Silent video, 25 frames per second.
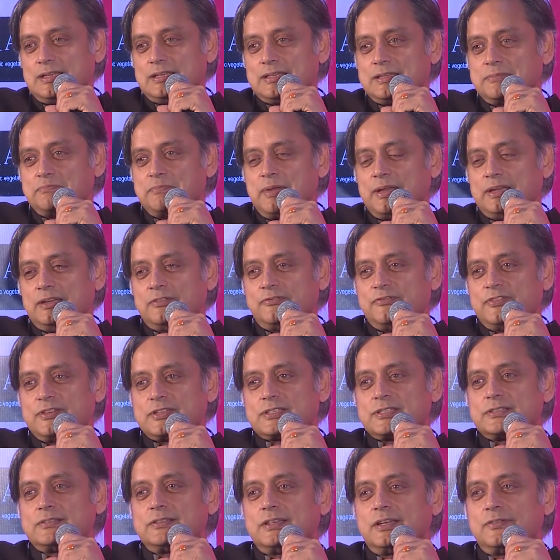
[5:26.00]
the
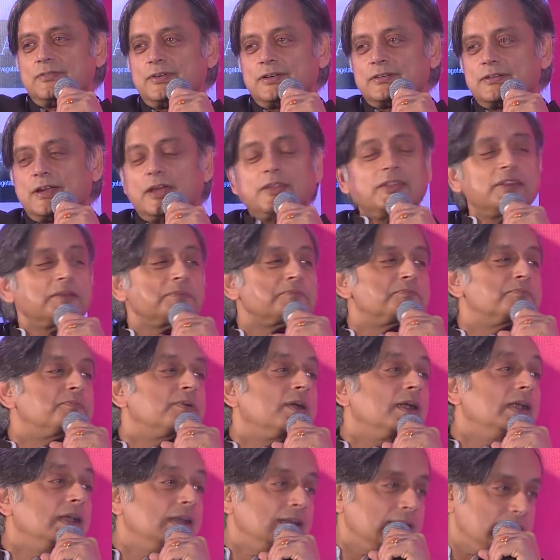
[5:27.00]
beneficiary of a rather
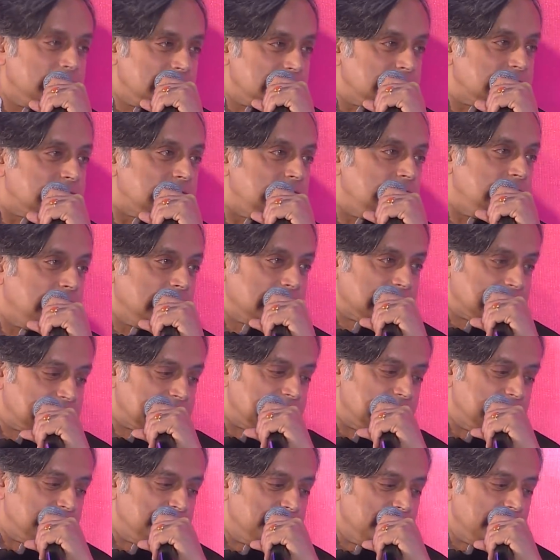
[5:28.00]
brilliant
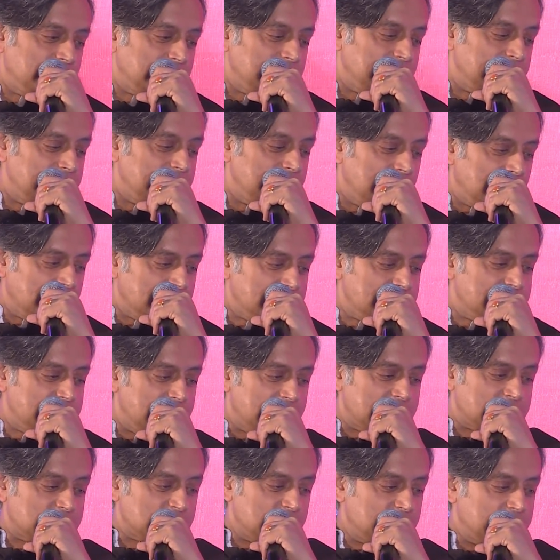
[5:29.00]
lecture by a young
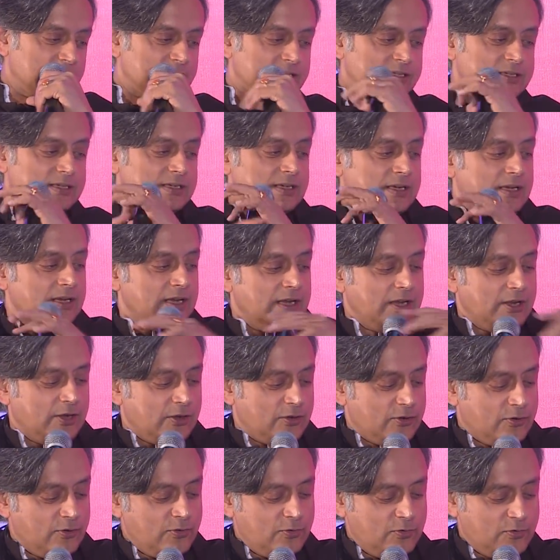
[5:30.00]
Jesuit
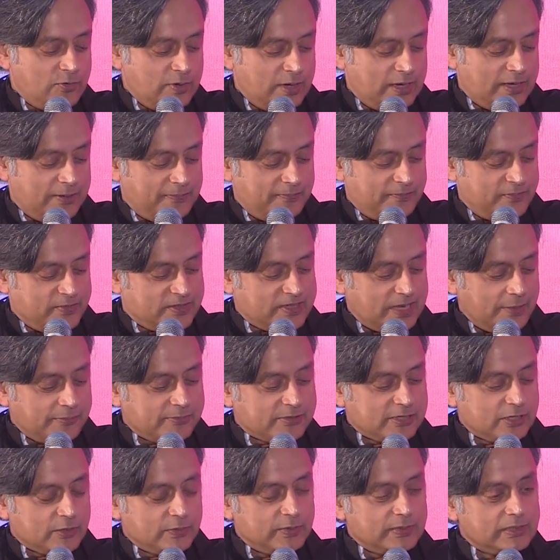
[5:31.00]
who
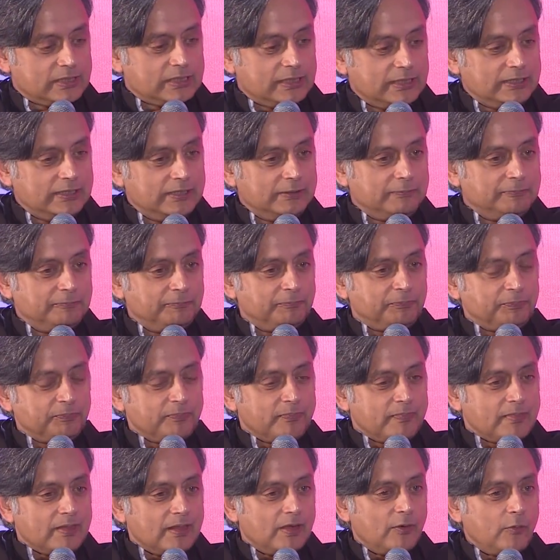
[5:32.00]
subsequently
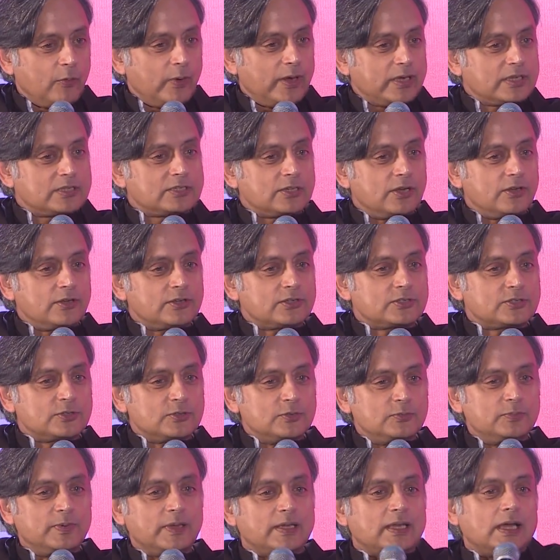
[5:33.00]
went on
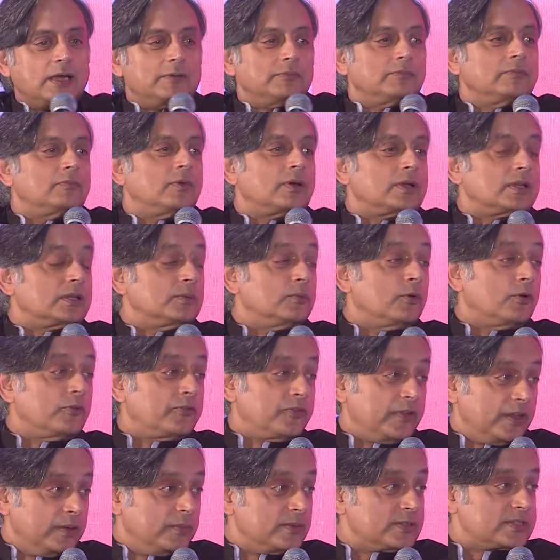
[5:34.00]
to become one of the more
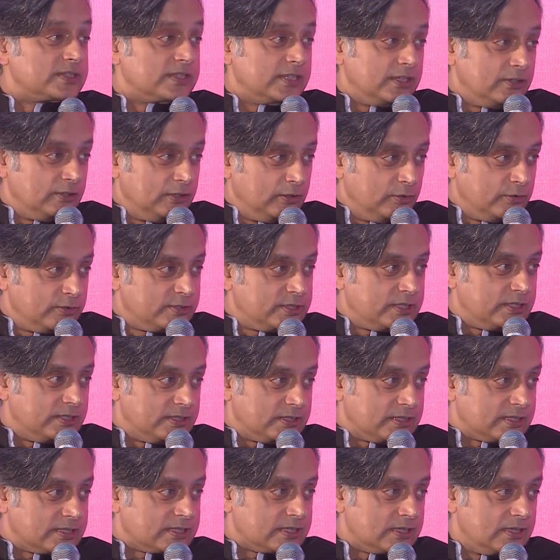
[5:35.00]
famous
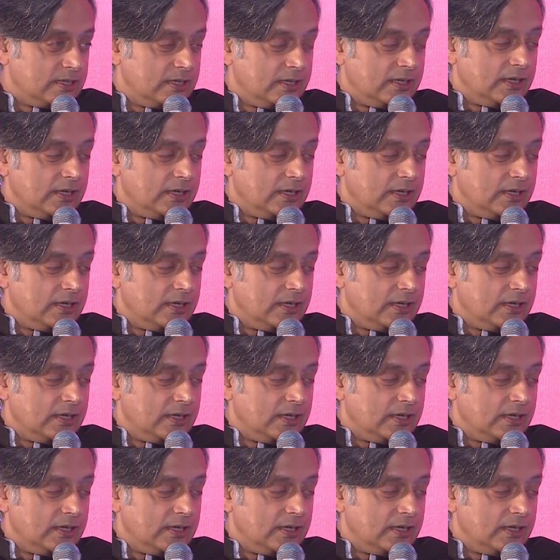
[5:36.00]
theologians